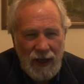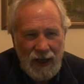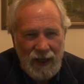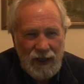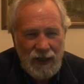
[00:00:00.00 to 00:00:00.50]

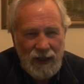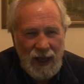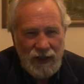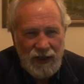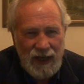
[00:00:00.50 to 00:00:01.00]
and he says
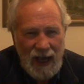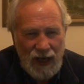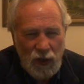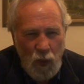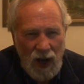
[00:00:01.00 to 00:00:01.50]
that's the
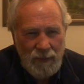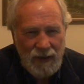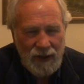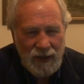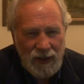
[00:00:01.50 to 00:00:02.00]
at one
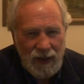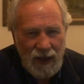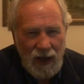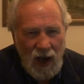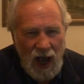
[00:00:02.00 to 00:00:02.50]

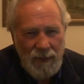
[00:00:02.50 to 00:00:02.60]
I